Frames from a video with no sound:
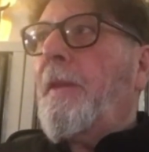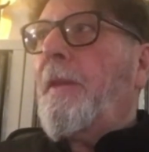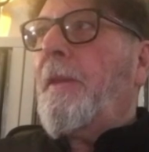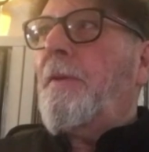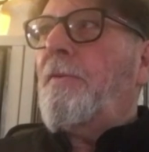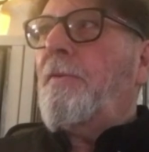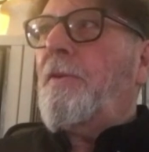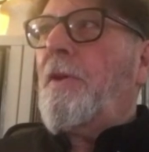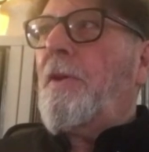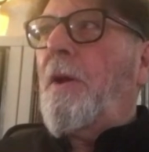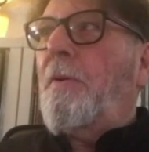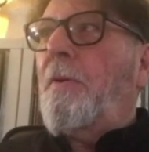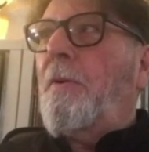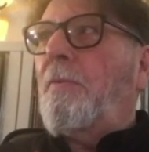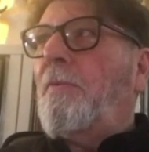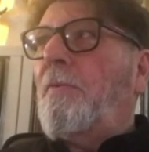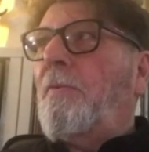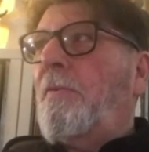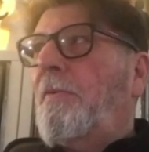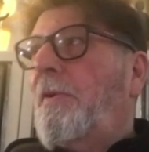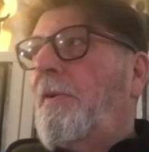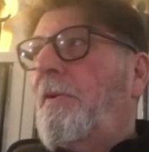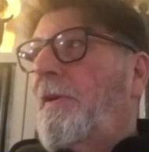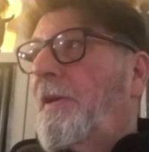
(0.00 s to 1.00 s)
so
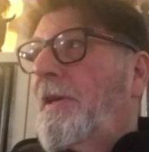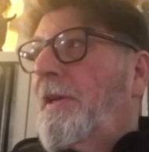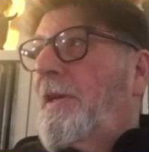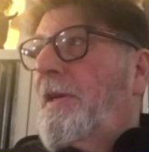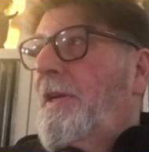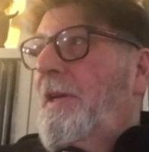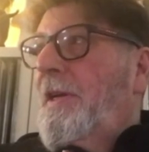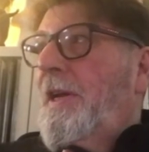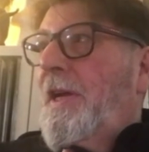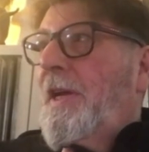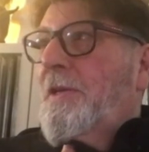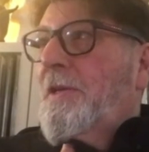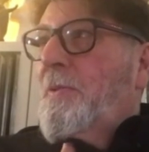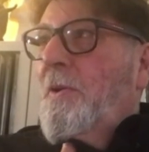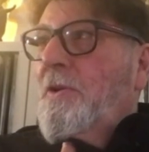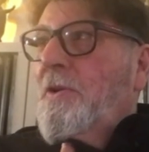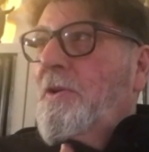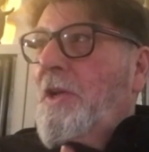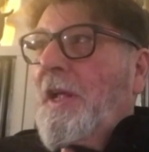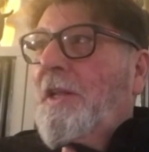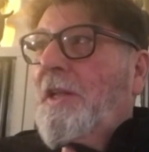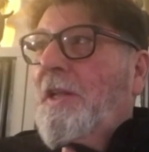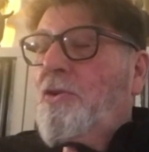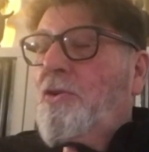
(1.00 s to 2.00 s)
I suppose
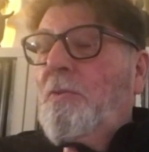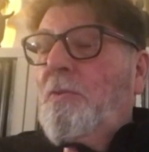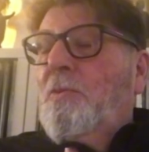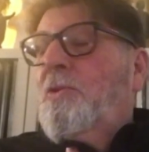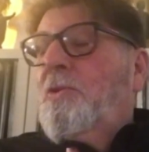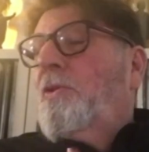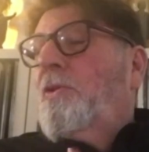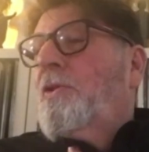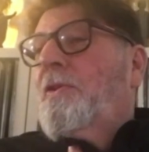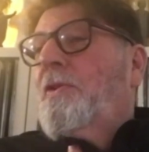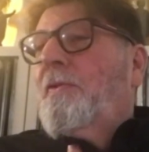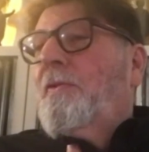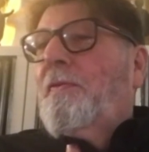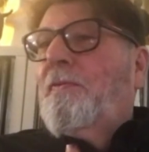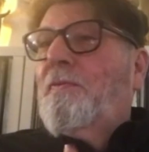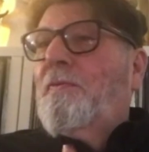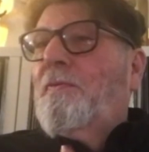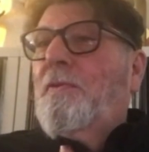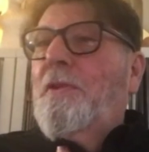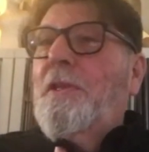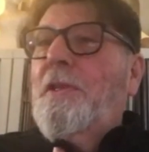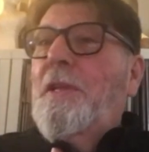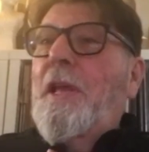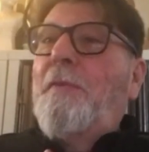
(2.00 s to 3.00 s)
it had some sort of
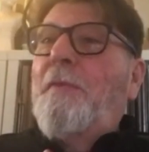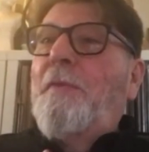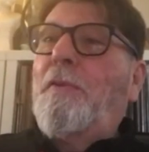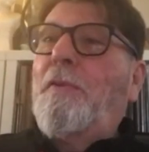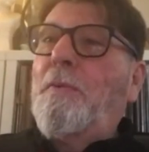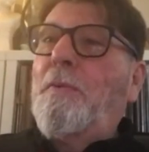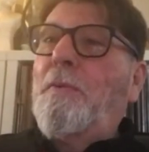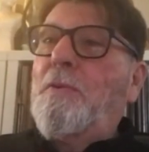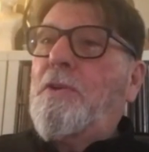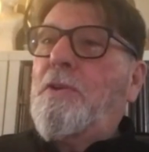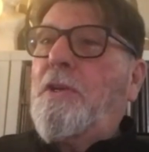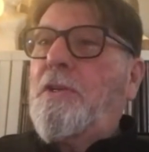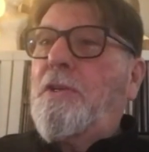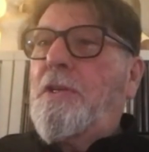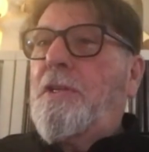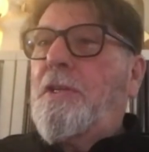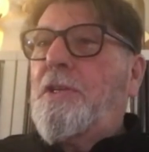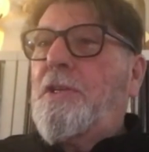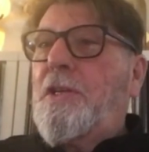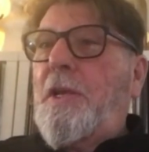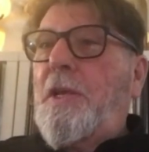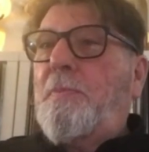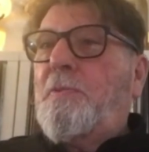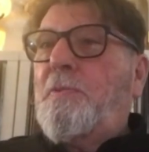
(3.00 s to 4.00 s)
influence because it
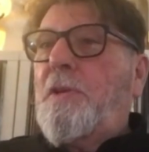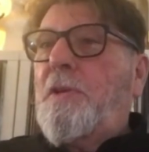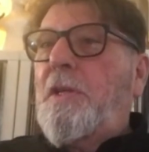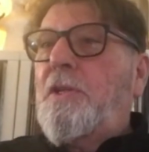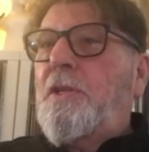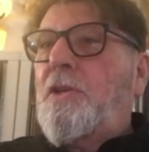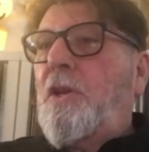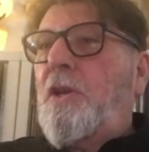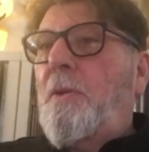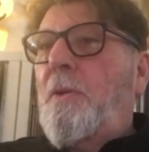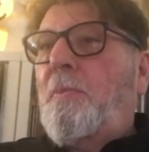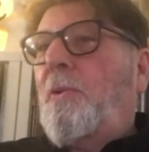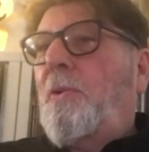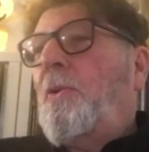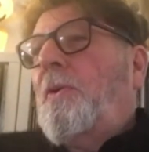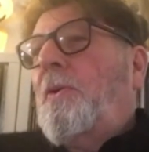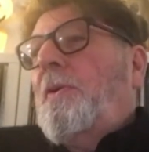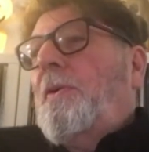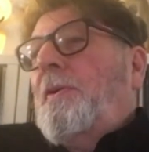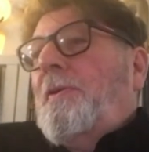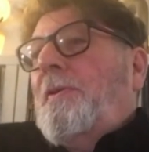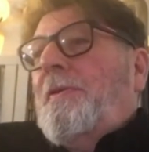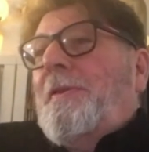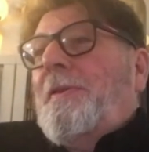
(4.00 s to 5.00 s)
seeps into you,
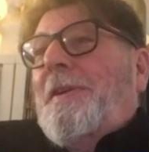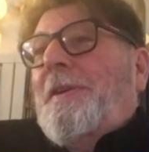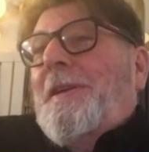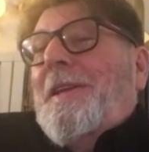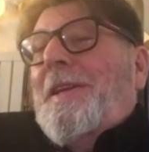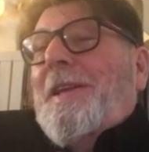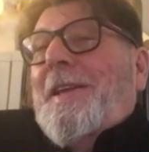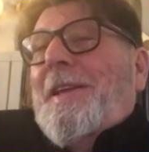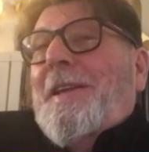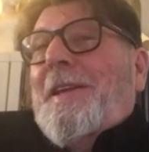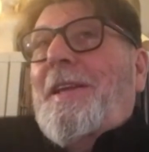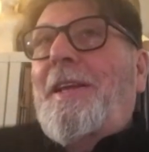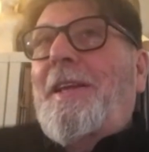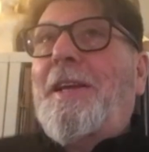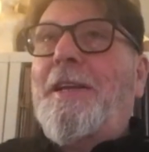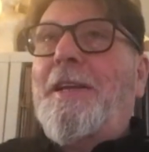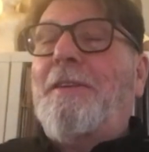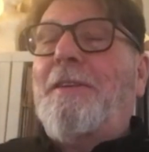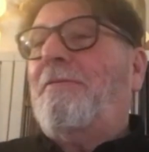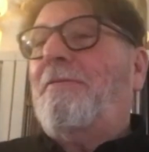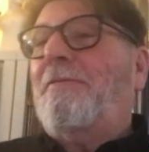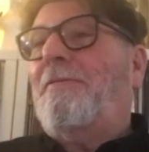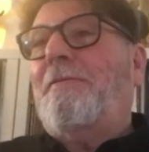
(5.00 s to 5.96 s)
but yeah,